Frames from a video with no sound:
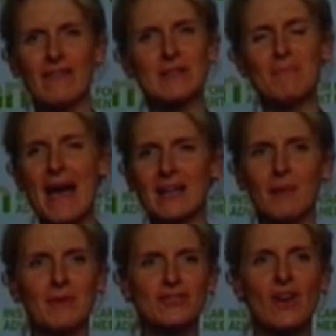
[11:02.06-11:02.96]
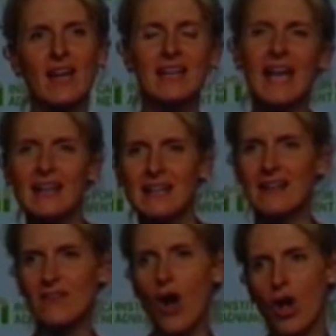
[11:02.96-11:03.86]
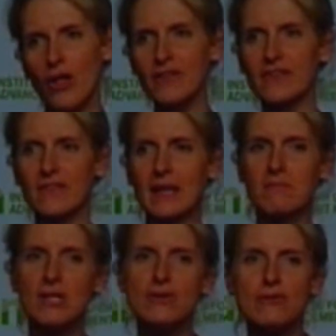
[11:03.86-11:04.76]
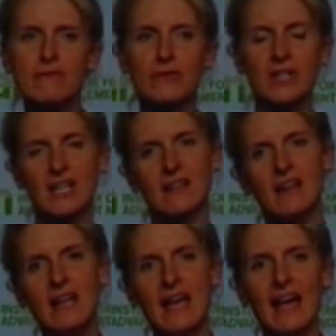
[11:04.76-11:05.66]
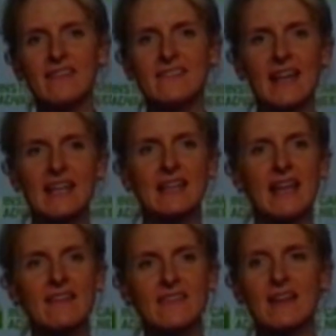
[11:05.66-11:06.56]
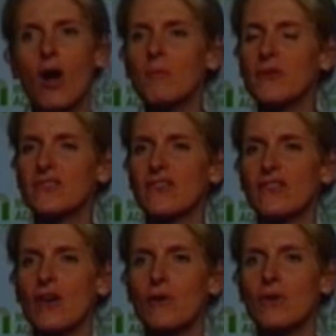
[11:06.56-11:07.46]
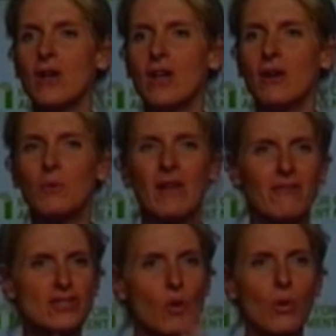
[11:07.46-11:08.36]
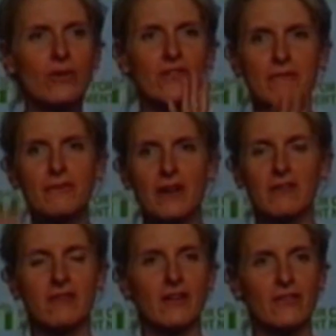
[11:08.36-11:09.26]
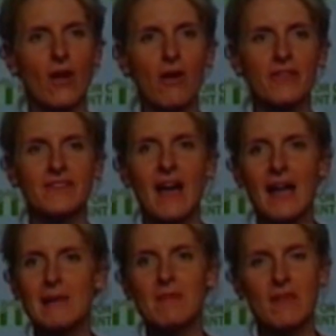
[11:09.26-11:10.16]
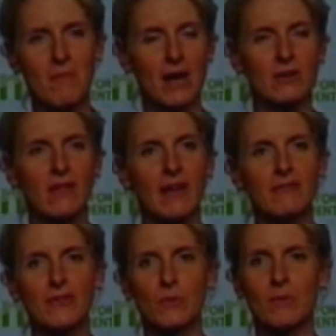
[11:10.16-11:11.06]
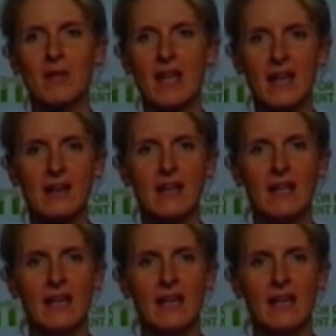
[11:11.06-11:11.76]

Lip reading: you have to back up and try again, and it's all this like maneuvering and second guessing, almost as though we have doors in front of us all the time in the modern life as women, and